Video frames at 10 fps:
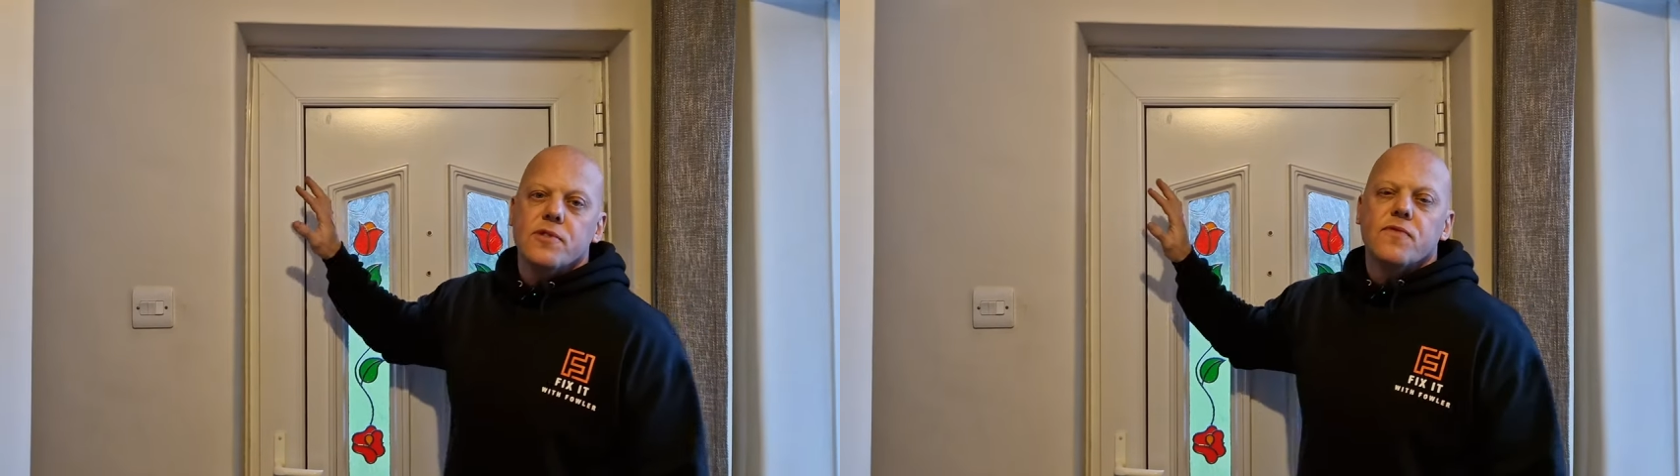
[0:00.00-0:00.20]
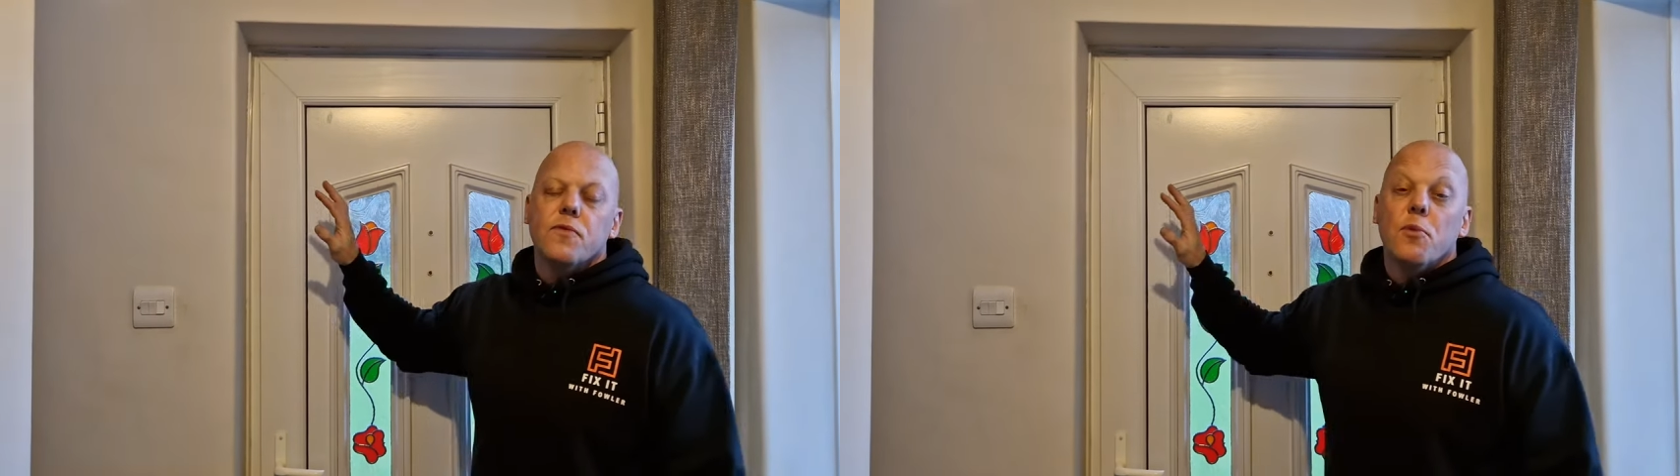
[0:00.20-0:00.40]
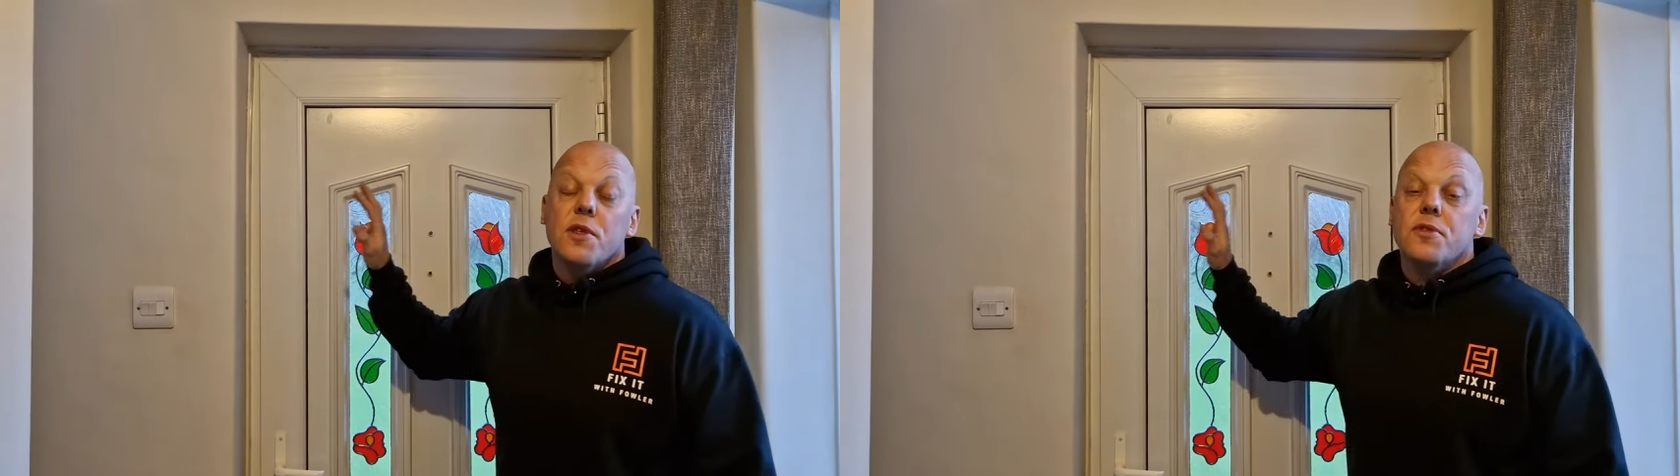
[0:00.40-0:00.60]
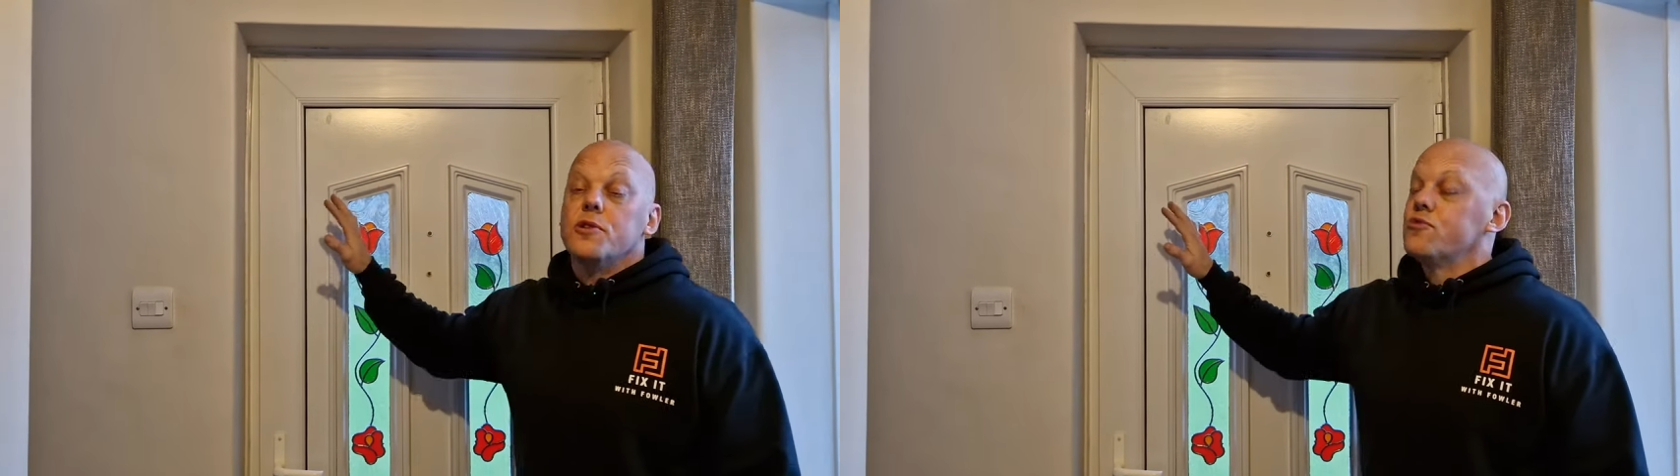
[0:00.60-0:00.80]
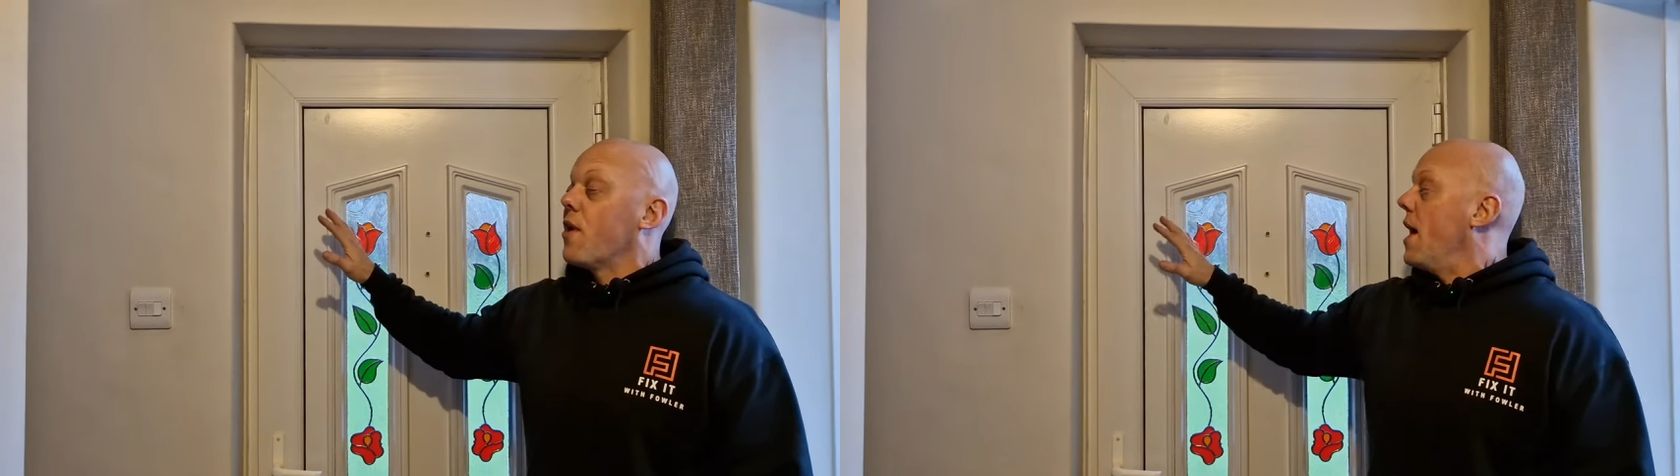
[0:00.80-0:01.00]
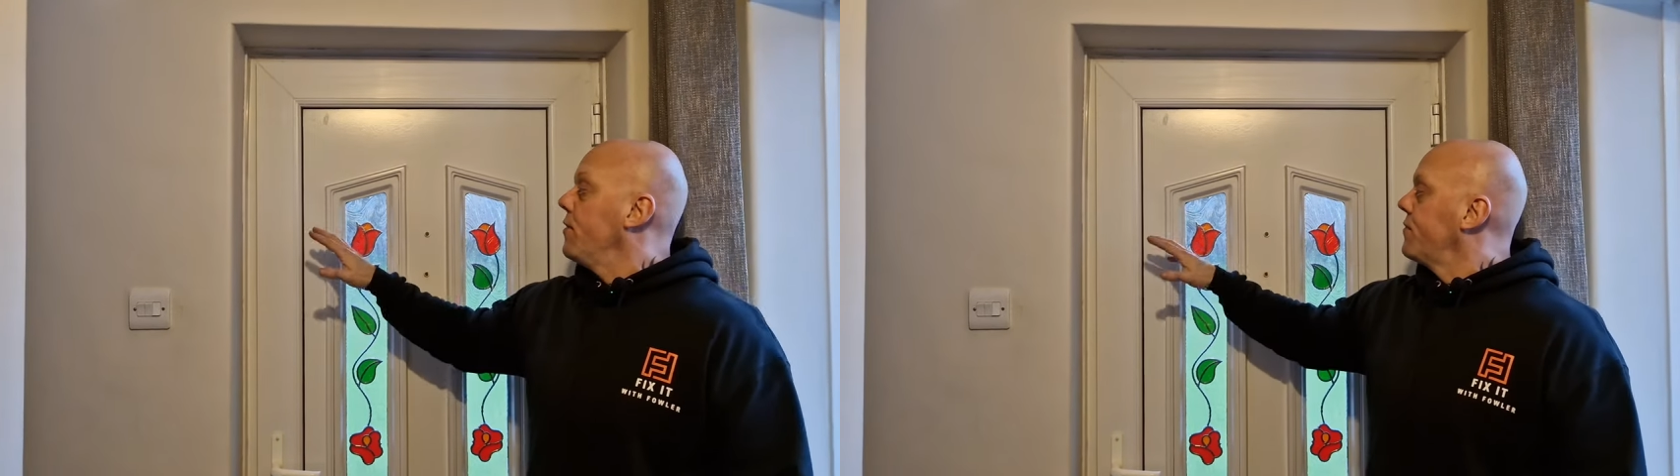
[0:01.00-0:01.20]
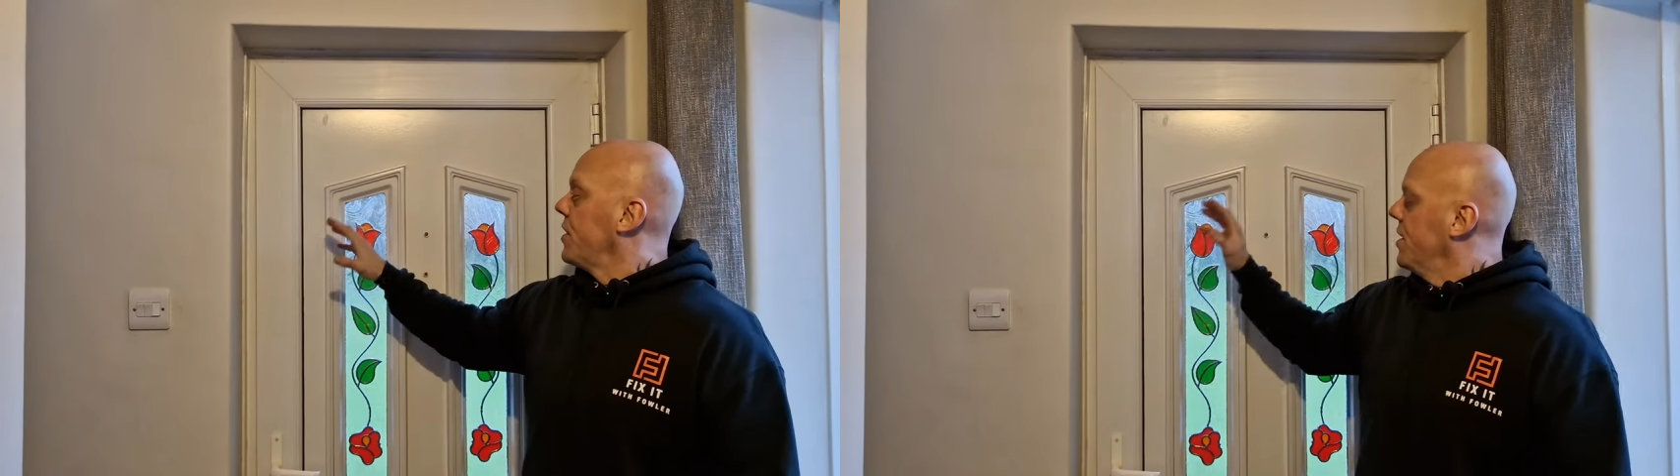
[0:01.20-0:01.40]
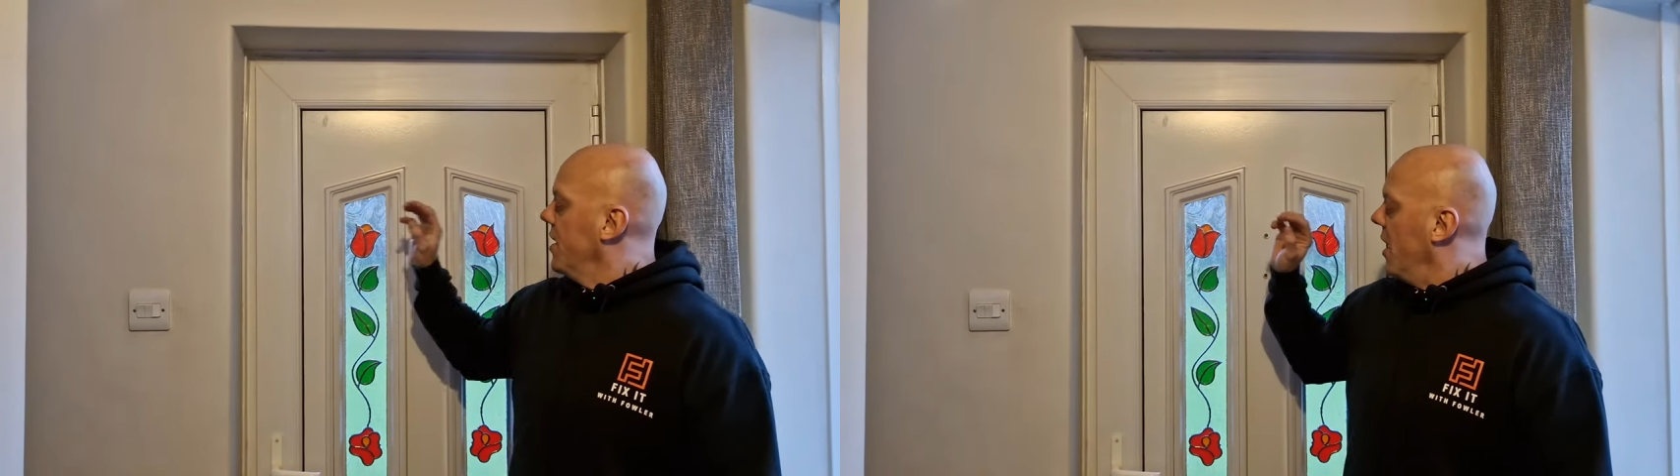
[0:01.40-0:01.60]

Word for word: with, with the draft,